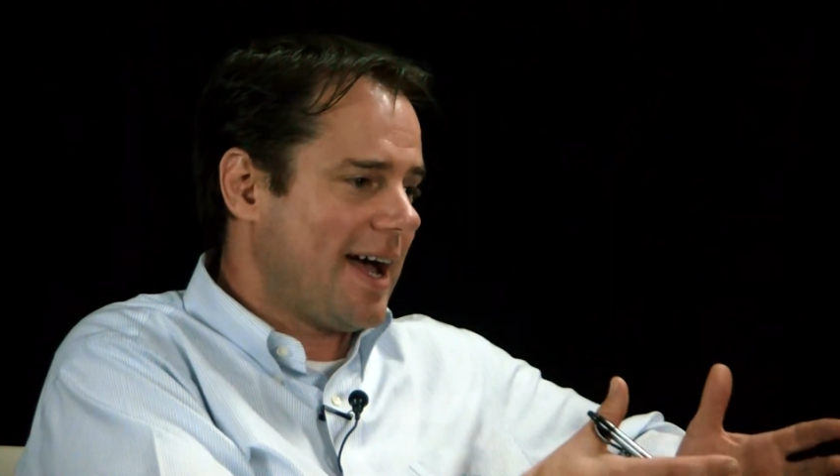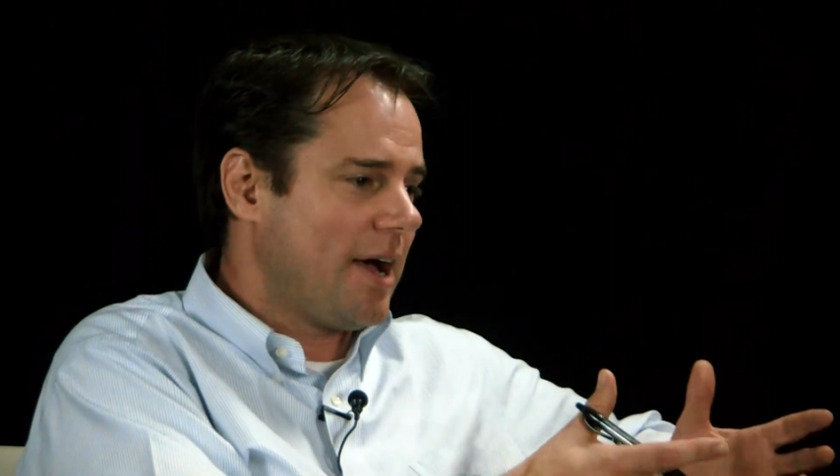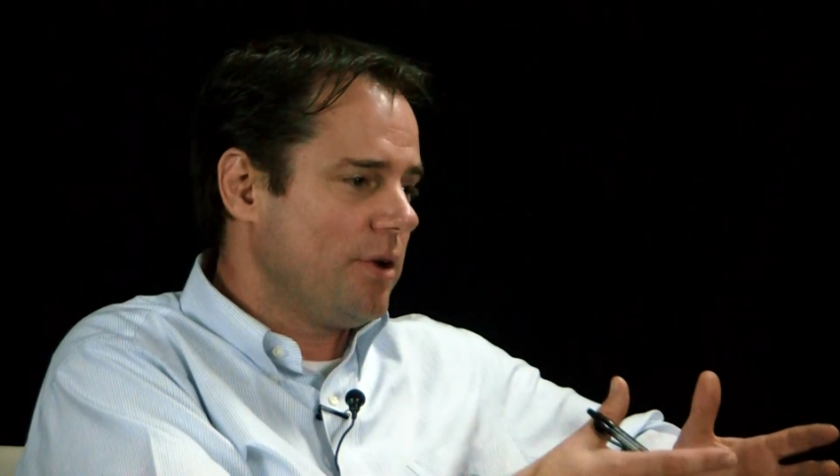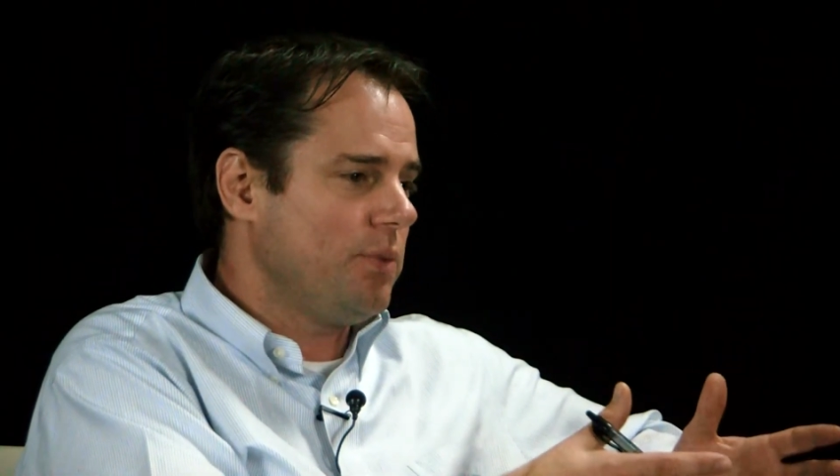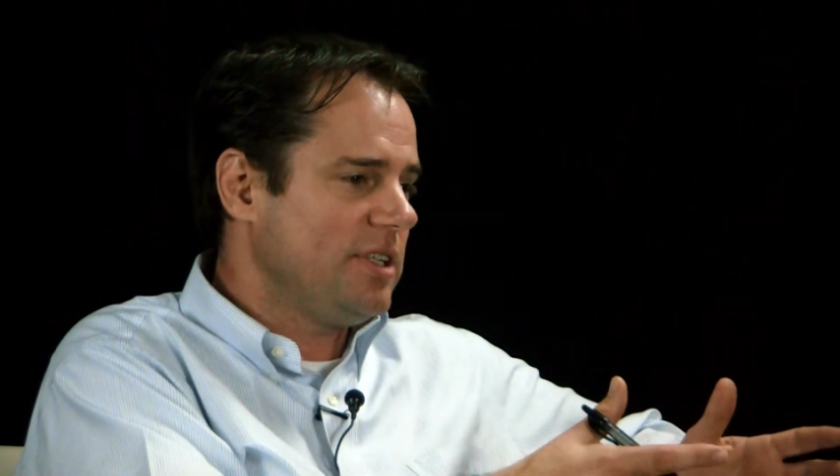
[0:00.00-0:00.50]

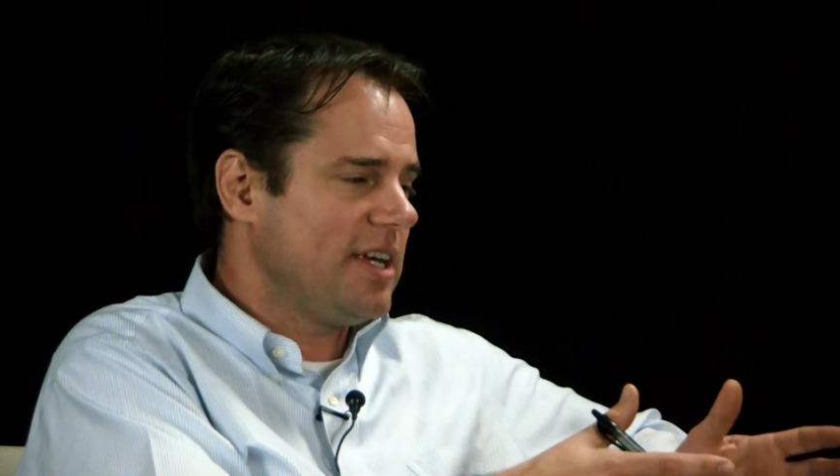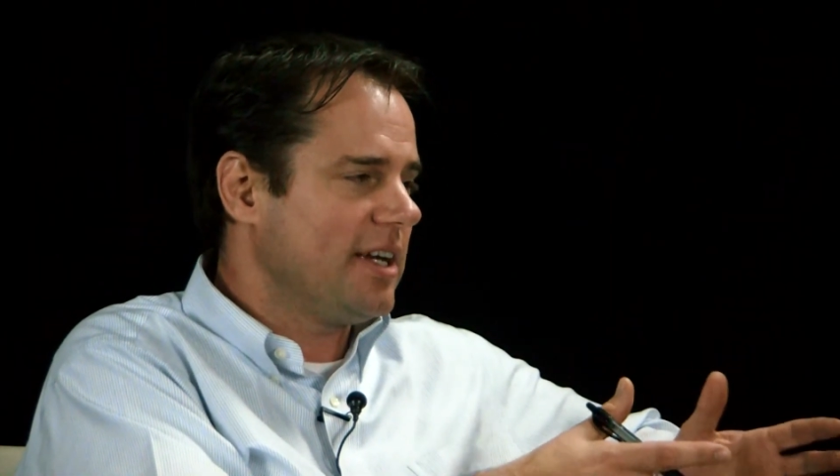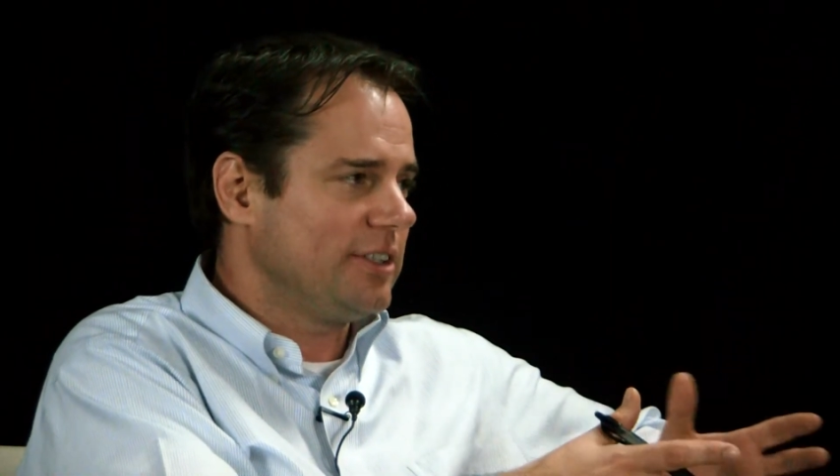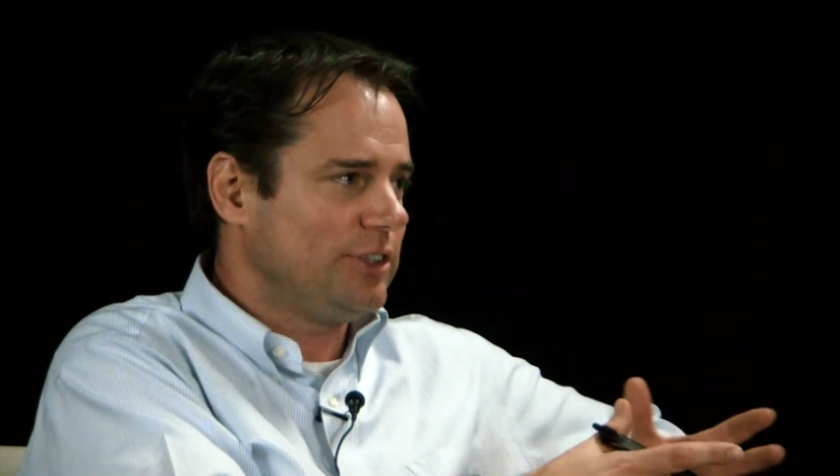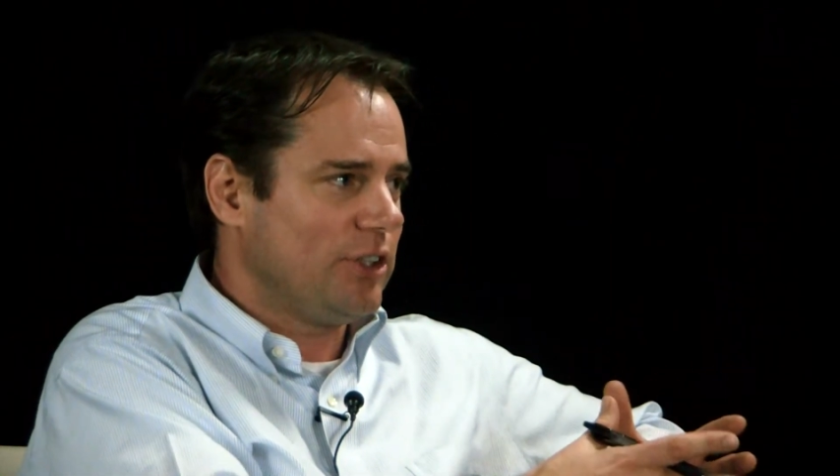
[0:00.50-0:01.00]
how do we
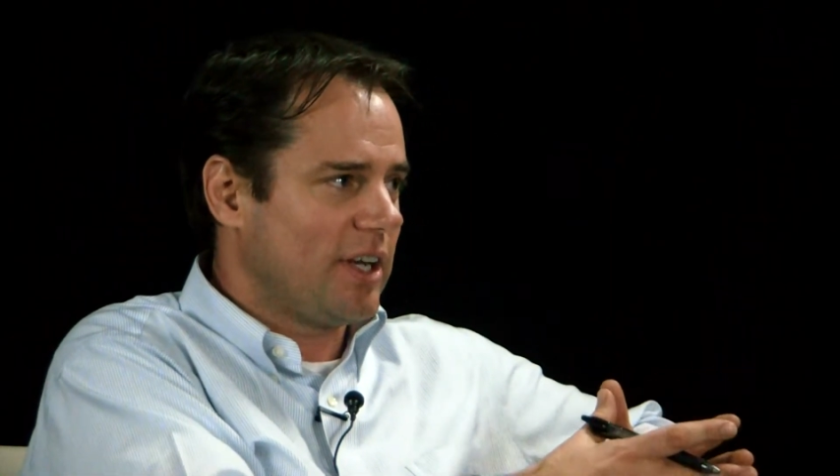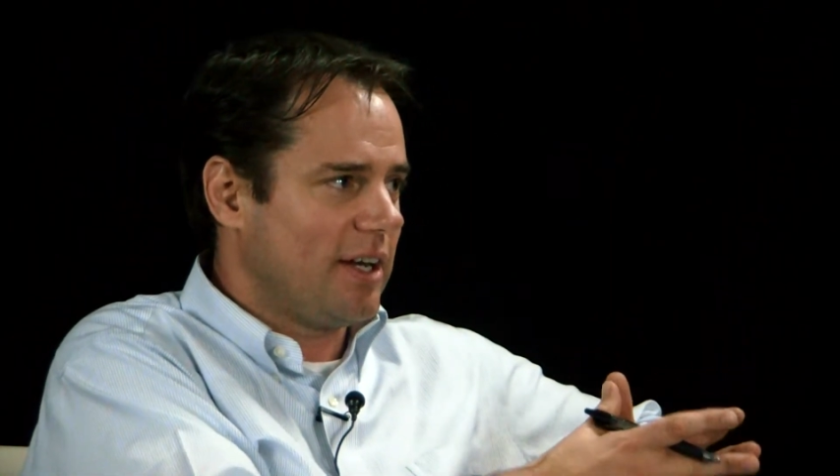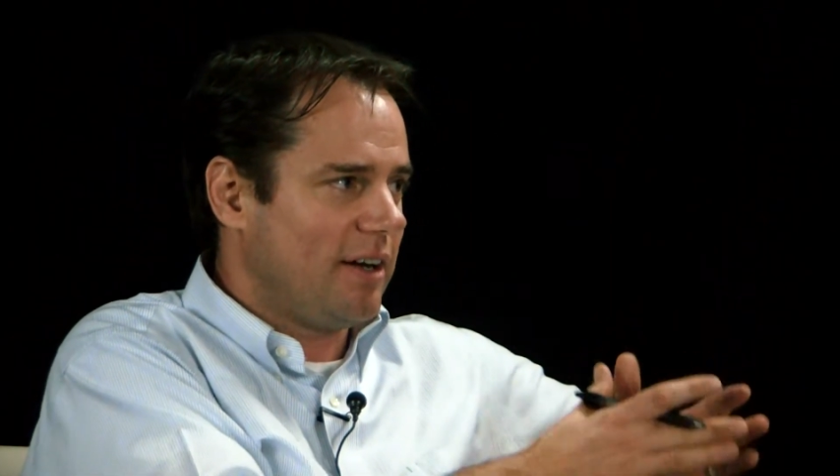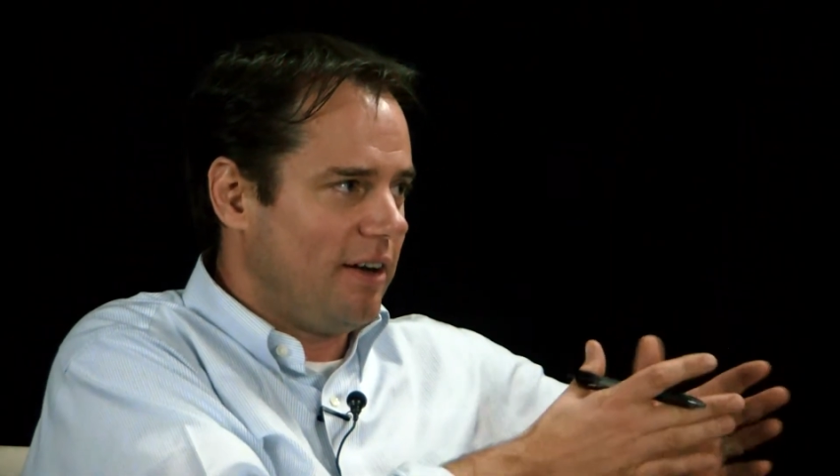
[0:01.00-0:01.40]
take a look at